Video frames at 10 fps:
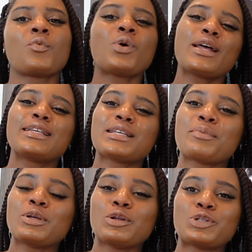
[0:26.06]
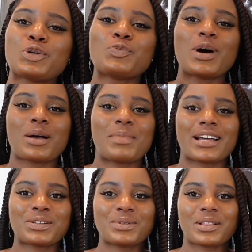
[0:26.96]
What is up, YouTube? Welcome
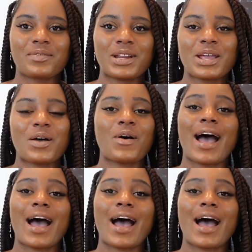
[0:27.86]
back to another video.